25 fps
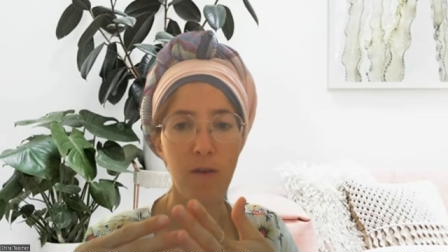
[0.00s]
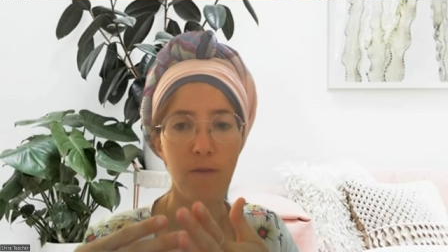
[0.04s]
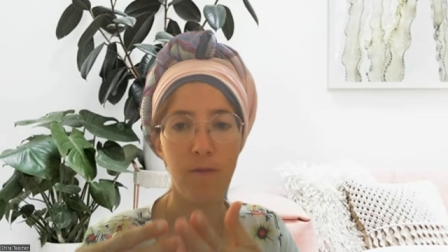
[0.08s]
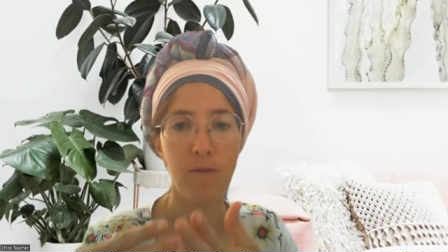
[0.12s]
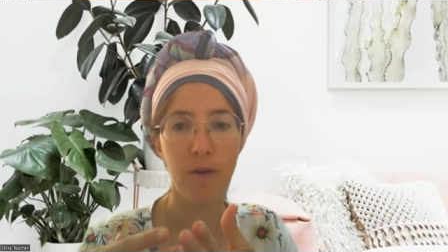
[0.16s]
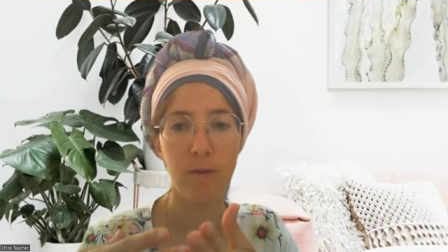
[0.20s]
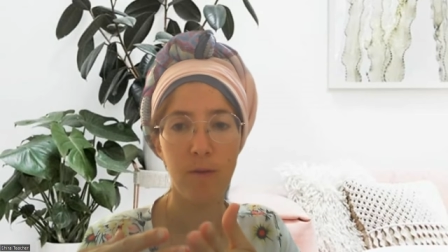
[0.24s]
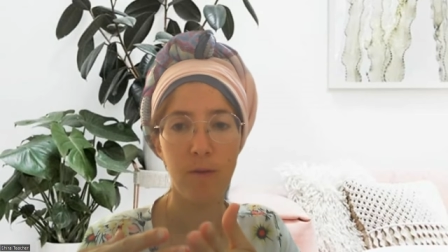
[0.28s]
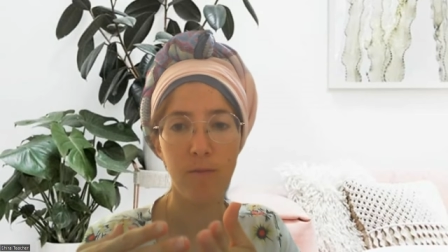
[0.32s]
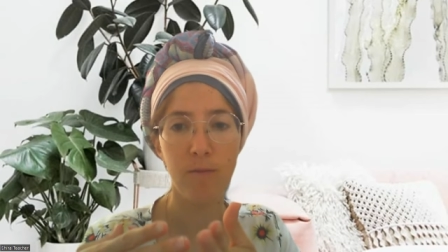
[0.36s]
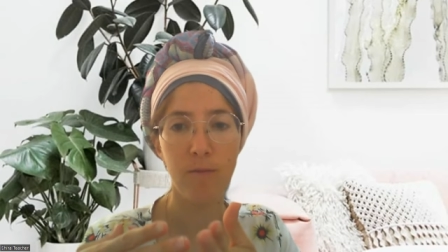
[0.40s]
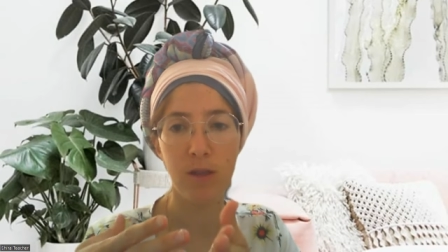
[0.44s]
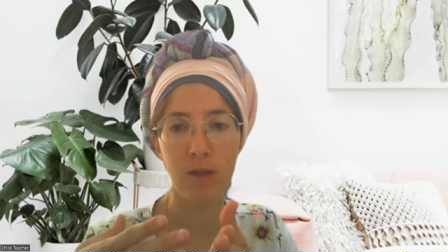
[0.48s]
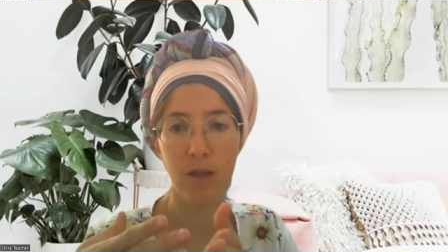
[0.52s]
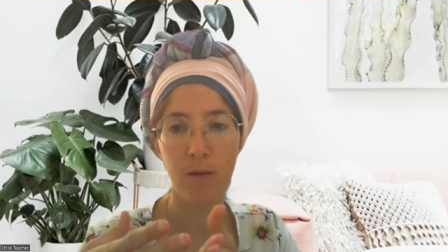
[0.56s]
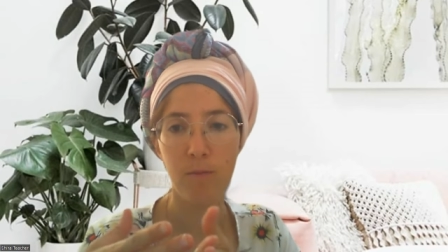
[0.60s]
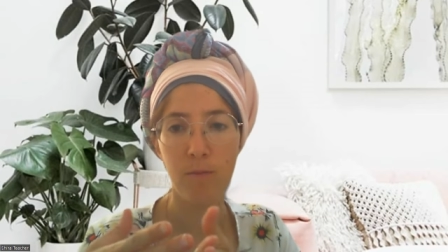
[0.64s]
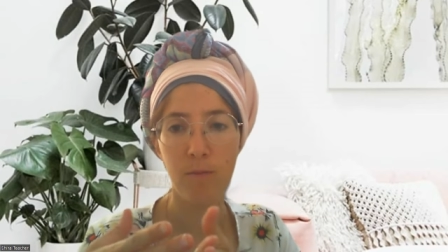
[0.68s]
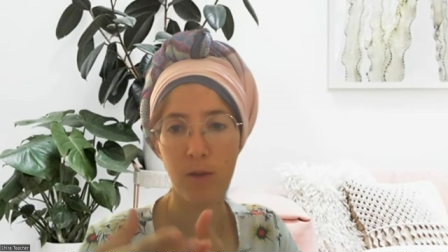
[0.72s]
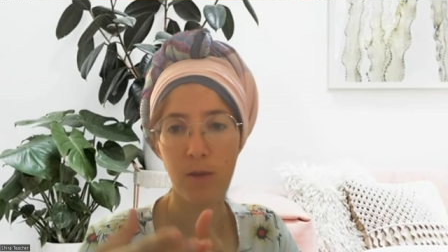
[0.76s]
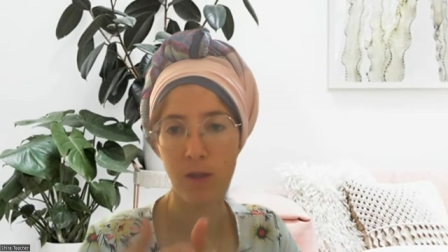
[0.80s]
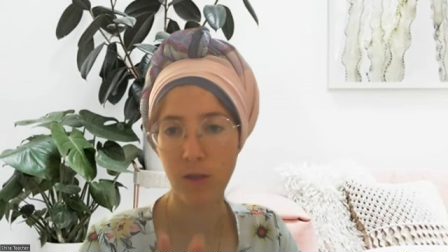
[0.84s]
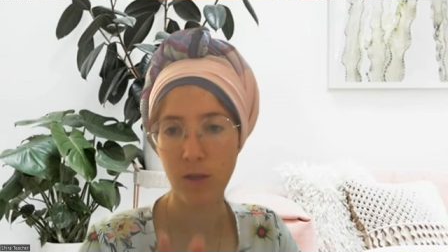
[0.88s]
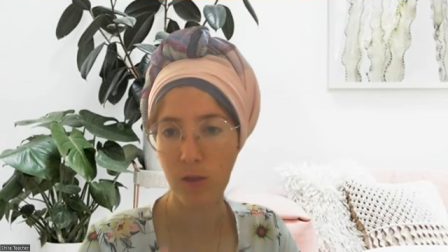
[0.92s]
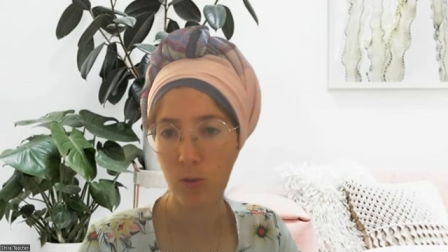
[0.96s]
from the
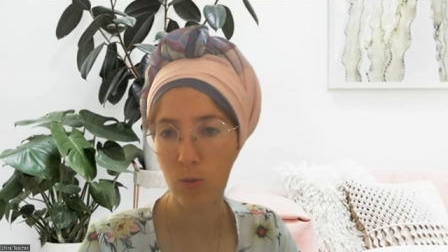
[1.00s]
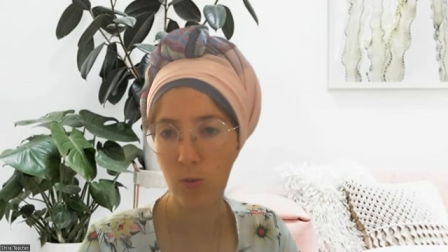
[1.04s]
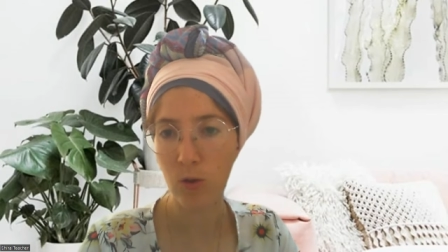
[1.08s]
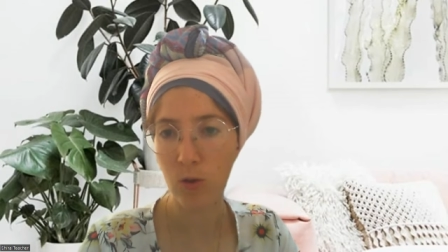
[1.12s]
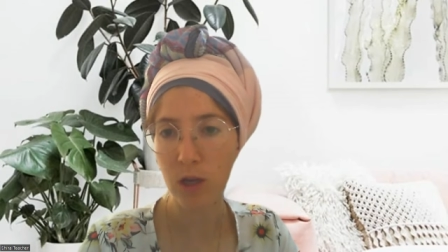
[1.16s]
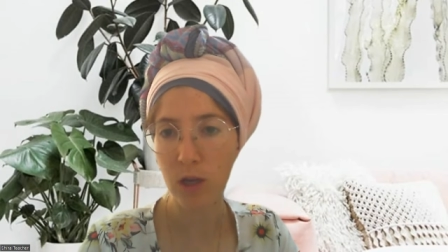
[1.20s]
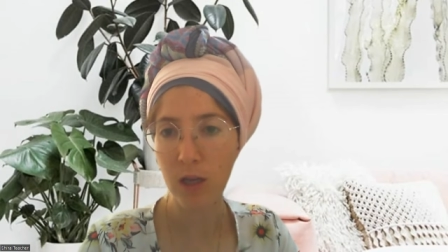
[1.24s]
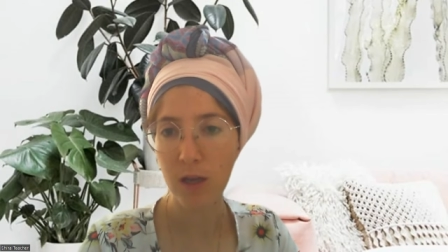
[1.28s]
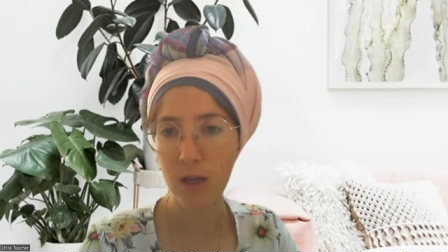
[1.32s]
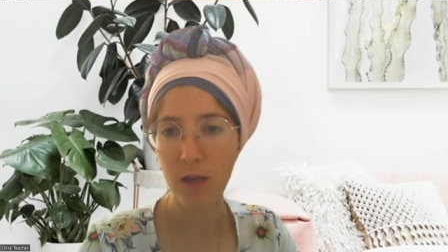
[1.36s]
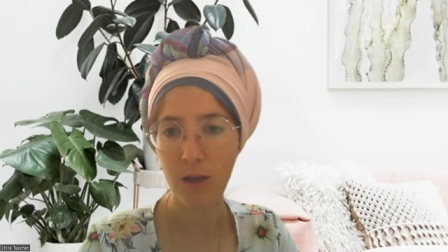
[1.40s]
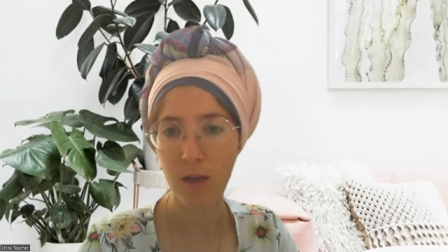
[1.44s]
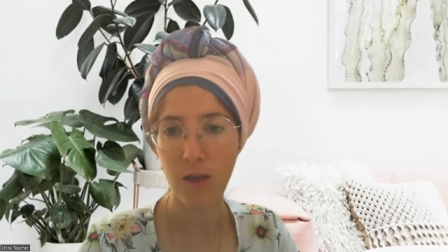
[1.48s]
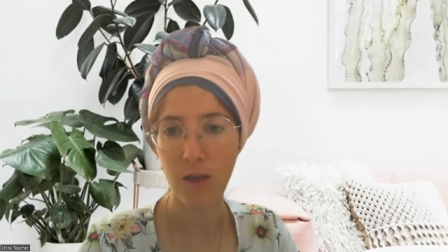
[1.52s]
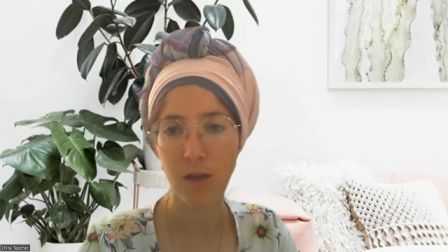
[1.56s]
matsui,